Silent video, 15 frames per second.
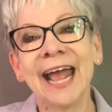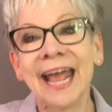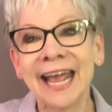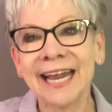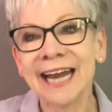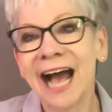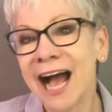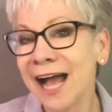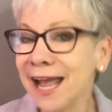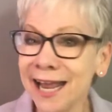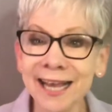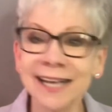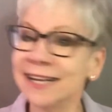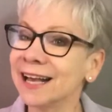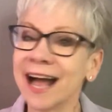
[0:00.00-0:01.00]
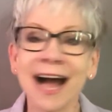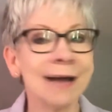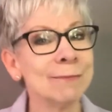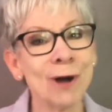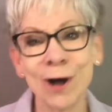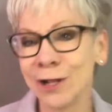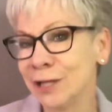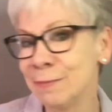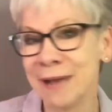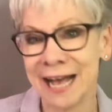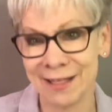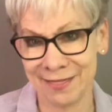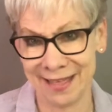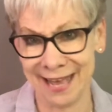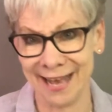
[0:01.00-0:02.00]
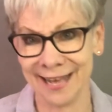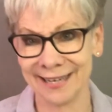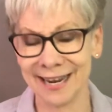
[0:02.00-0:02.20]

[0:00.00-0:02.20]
And I'm all about that.